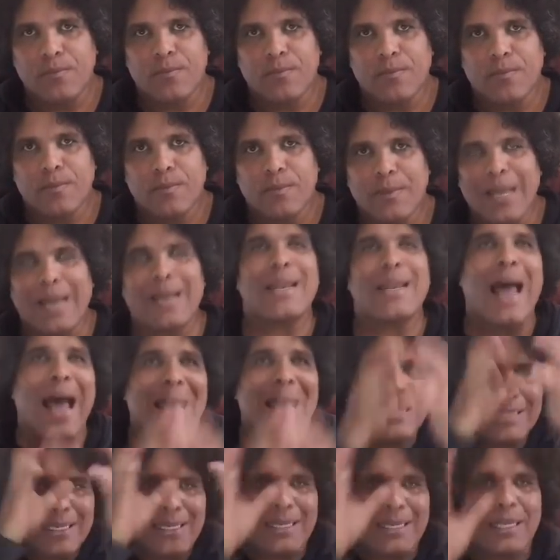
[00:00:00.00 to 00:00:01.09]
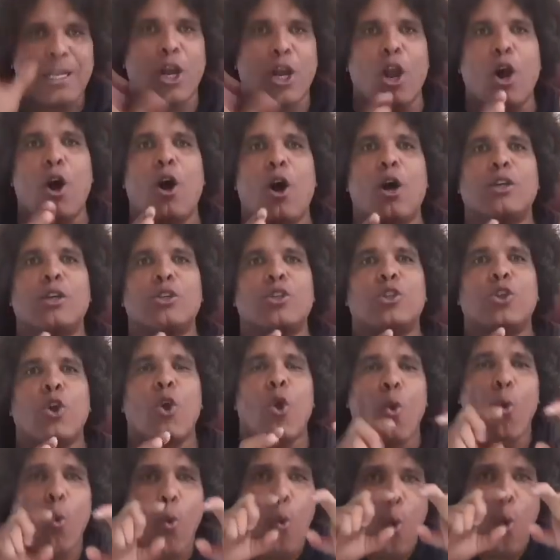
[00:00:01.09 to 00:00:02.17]
and it has it in the laws
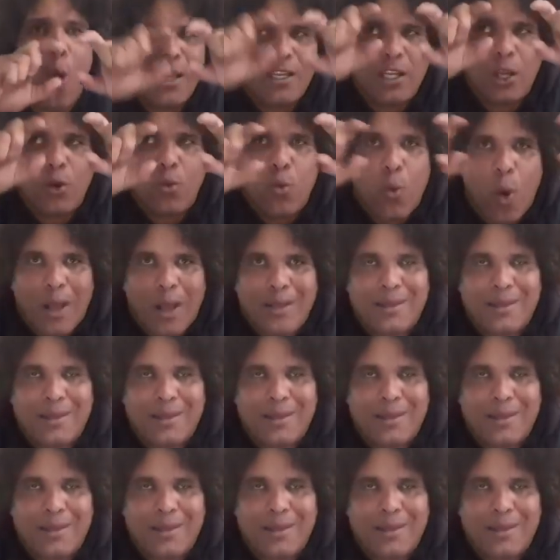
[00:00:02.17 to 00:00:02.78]
what and what,